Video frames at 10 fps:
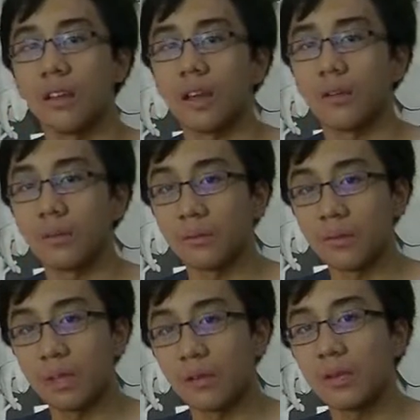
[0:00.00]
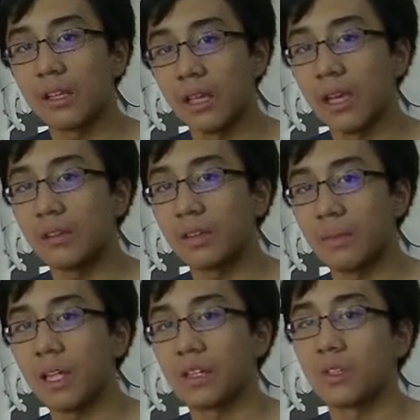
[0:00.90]
I really like how they
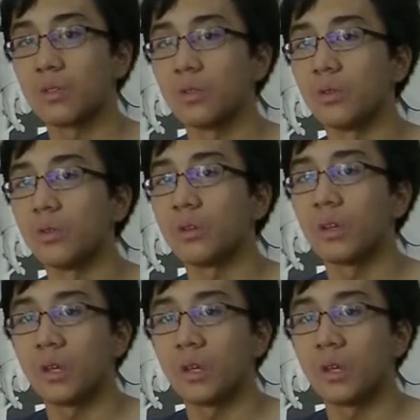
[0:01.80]
managed to